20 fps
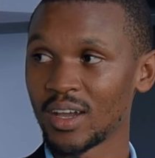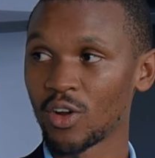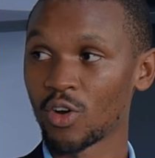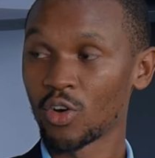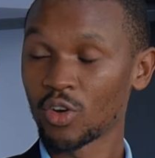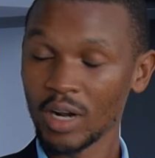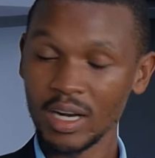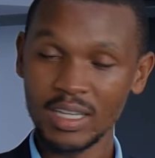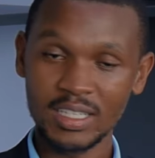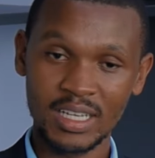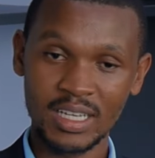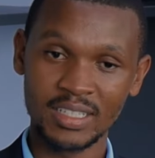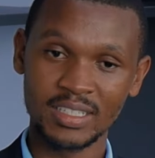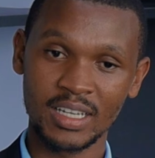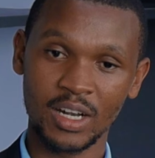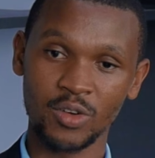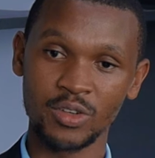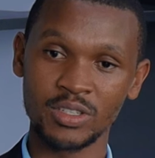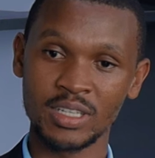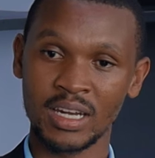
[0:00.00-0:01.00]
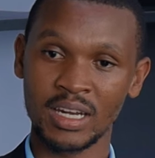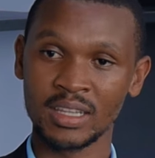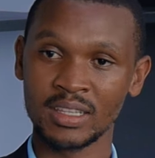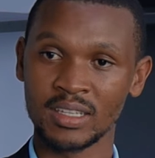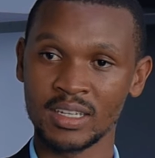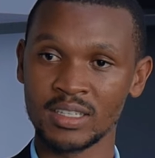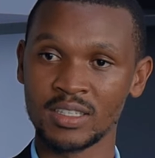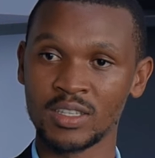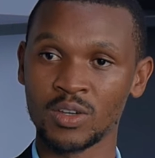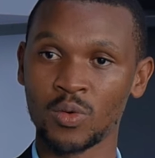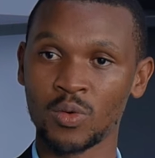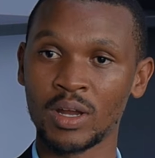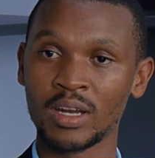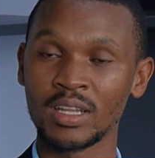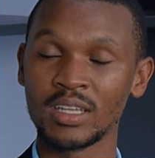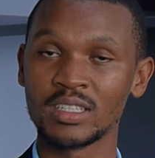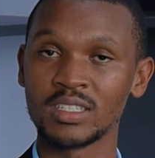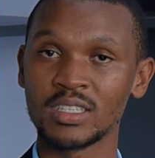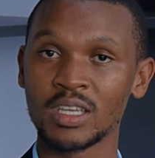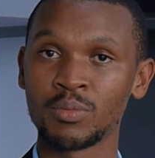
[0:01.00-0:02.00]
Coconut shell charcoal is an interesting
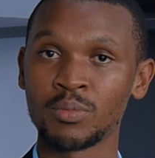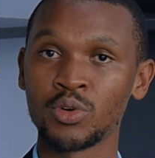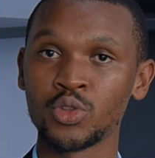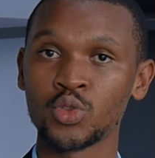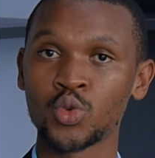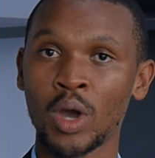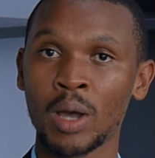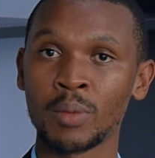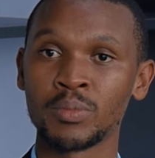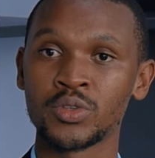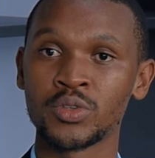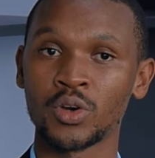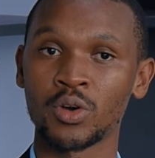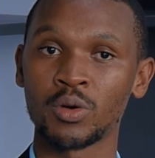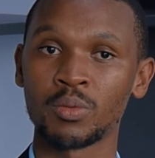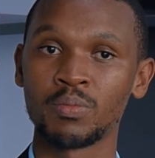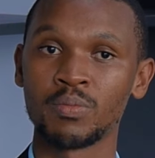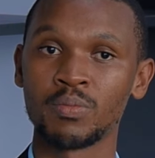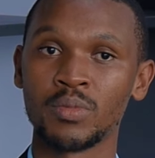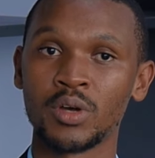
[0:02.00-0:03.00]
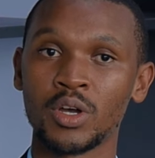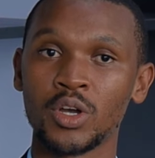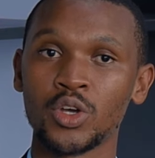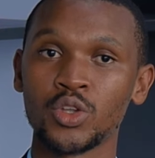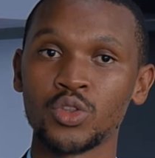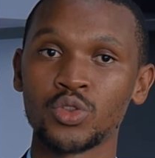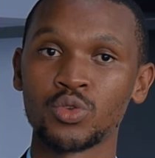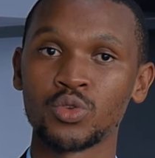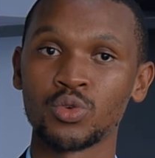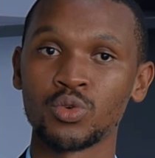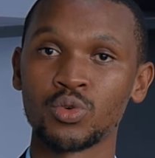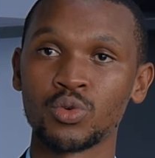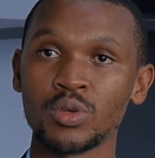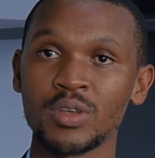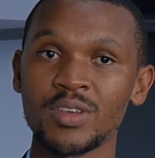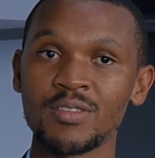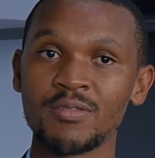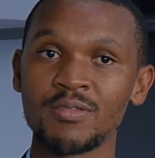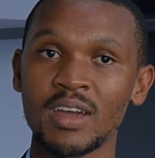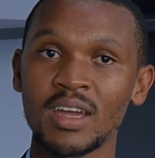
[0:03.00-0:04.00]
one. It's able to absorb to
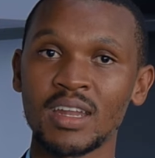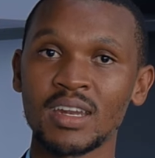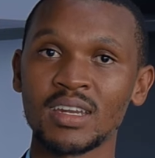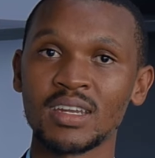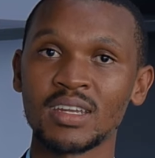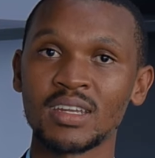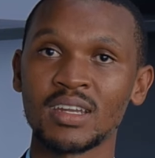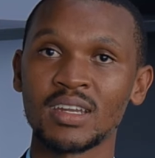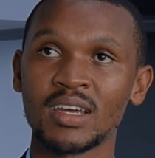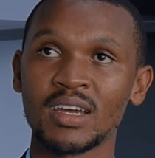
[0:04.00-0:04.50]
even